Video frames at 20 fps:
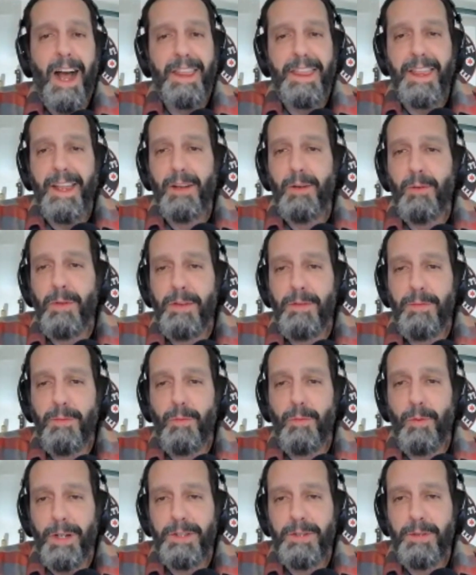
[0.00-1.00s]
I, think we've
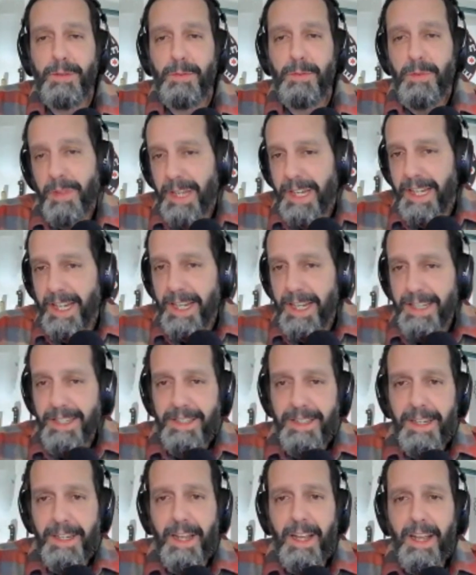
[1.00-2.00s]
worked through the
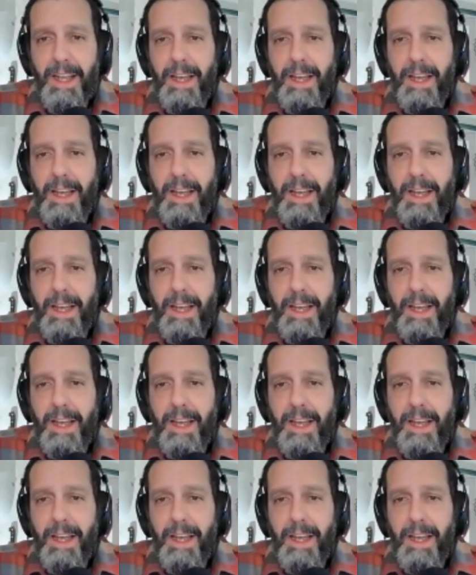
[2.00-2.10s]
kinks